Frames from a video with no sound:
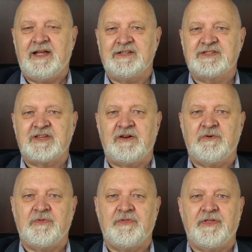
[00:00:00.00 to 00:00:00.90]
And
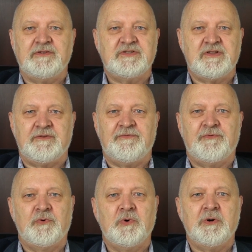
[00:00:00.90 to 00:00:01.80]
so those are the
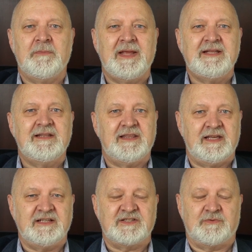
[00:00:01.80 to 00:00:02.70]
4 main
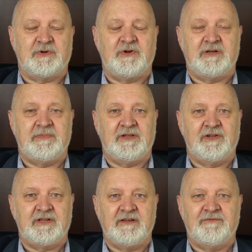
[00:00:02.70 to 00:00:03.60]
things that we're going to be
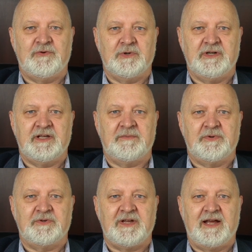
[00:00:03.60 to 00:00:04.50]
looking for in a
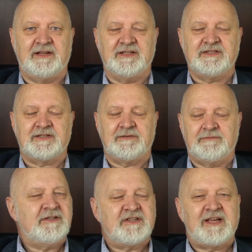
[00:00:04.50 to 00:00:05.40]
protagonist.
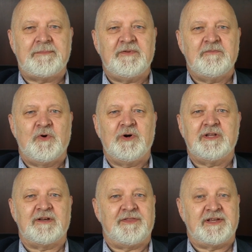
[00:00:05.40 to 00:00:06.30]
There's a couple more
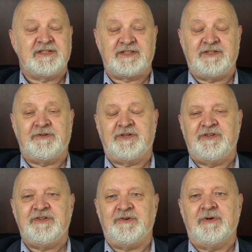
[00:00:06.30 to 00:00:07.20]
little things that you can
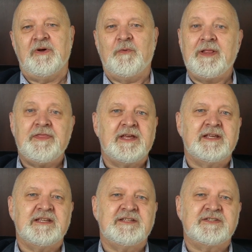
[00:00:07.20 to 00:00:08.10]
do. One
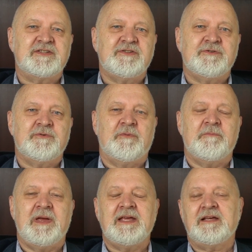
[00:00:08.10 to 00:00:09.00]
thing is to
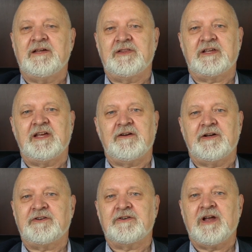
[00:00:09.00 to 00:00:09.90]
make the
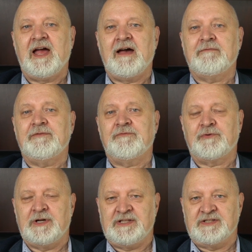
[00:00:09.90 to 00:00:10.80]
character have
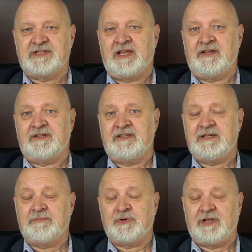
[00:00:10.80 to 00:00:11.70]
friends and
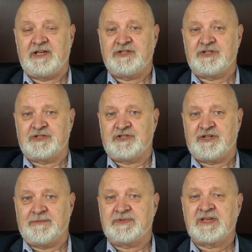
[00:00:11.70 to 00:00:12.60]
deep
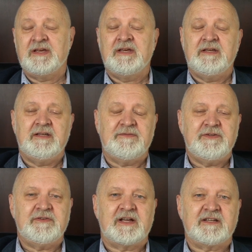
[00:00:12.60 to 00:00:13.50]
relationships. If
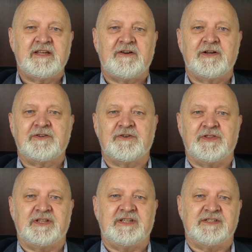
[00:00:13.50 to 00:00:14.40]
you've got a character
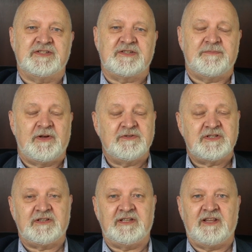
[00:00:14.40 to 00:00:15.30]
that is
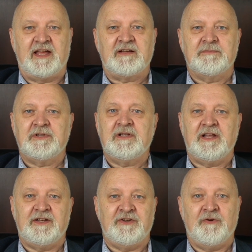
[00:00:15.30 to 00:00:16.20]
supposedly likable
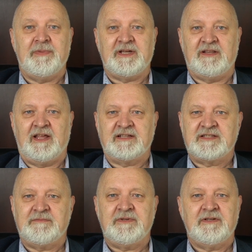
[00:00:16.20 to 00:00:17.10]
and nobody
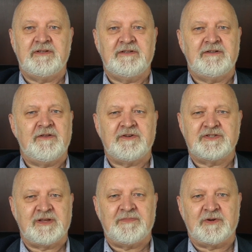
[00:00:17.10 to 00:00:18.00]
likes him, you know
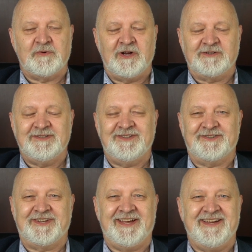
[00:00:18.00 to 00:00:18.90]
there's something wrong,
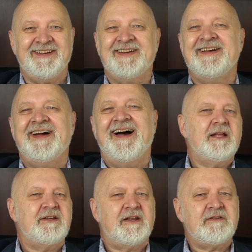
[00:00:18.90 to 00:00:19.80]
okay?
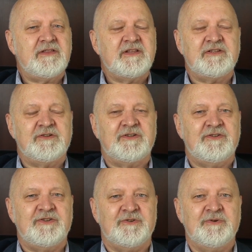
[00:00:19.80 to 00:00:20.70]
And another thing that you
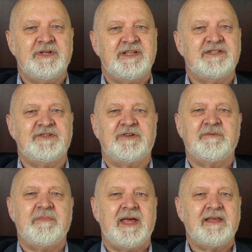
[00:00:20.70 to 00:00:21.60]
can do is you
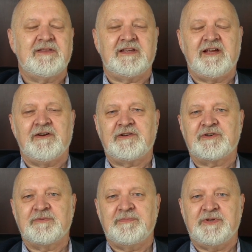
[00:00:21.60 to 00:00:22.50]
can make the
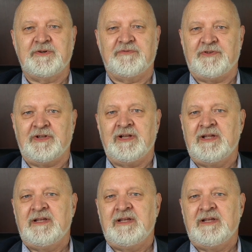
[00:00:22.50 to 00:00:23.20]
character beautiful.